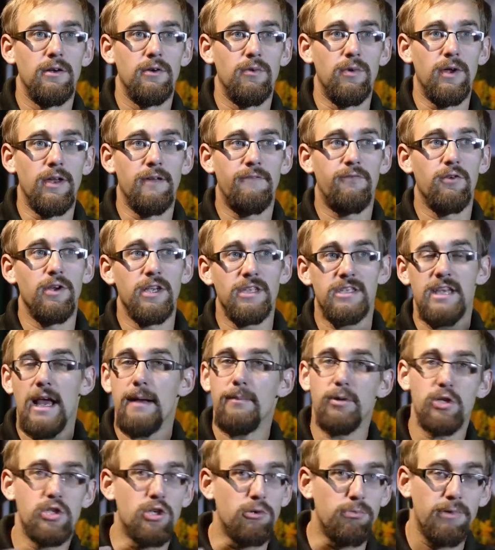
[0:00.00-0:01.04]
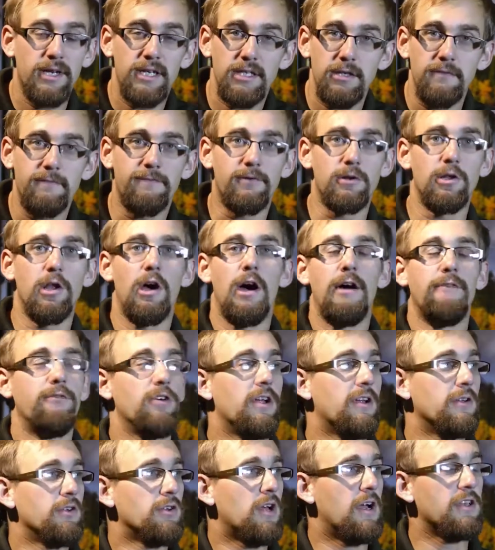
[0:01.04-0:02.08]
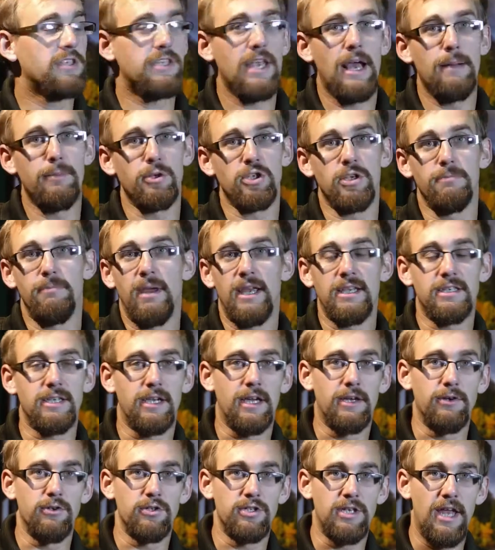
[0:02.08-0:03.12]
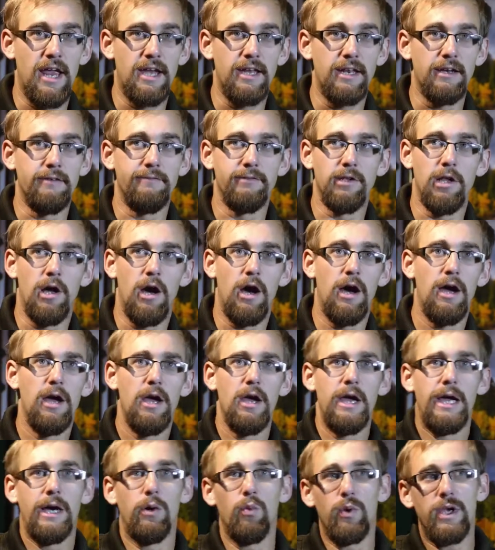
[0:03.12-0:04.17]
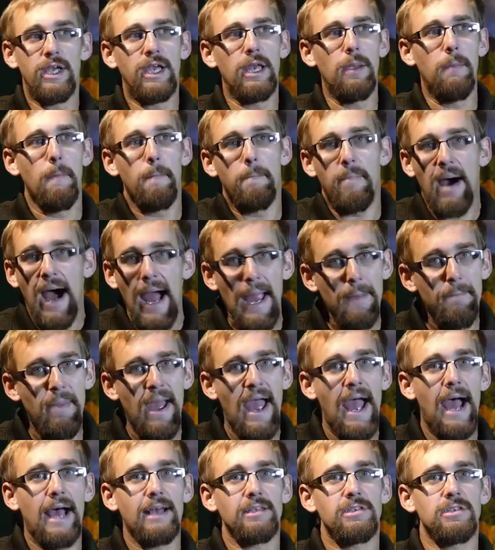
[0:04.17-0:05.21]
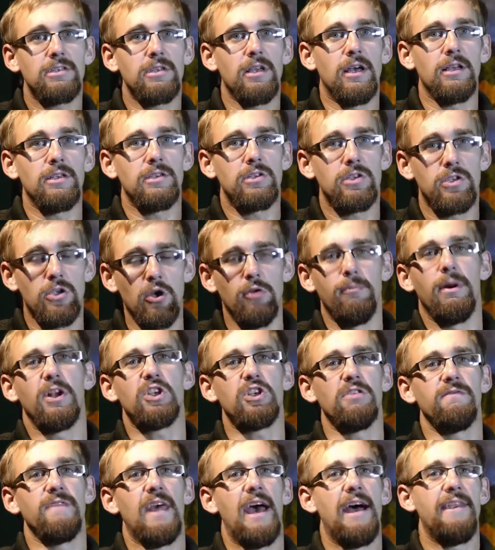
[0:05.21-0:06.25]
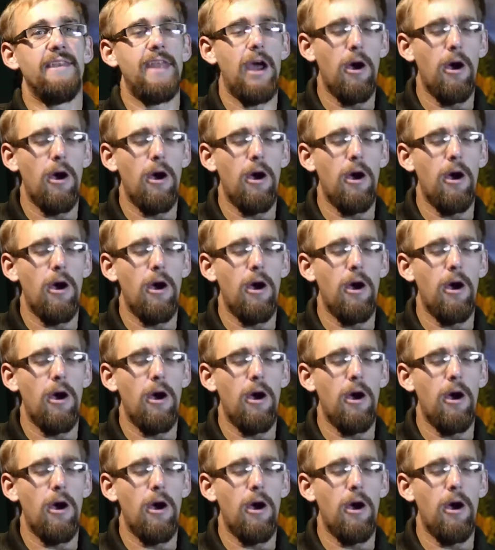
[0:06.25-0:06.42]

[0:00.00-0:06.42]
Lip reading: If we establish a reason for law, if we establish a basic understanding of law, we can bypass so much of that.